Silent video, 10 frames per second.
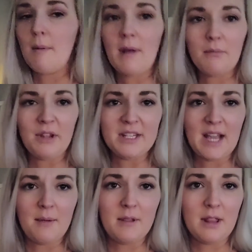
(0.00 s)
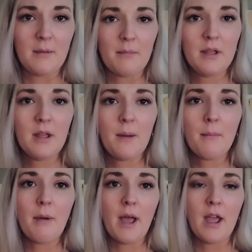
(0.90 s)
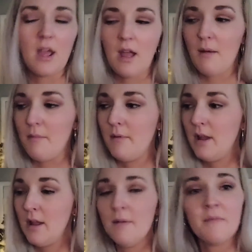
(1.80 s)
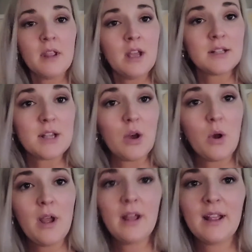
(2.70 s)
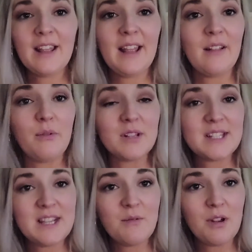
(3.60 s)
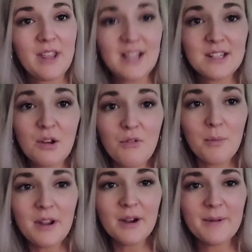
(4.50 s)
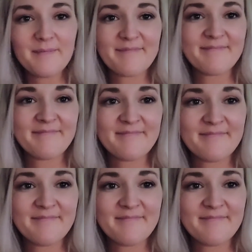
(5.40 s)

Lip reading: I'm not really timing them, but so we'll see where things go from here.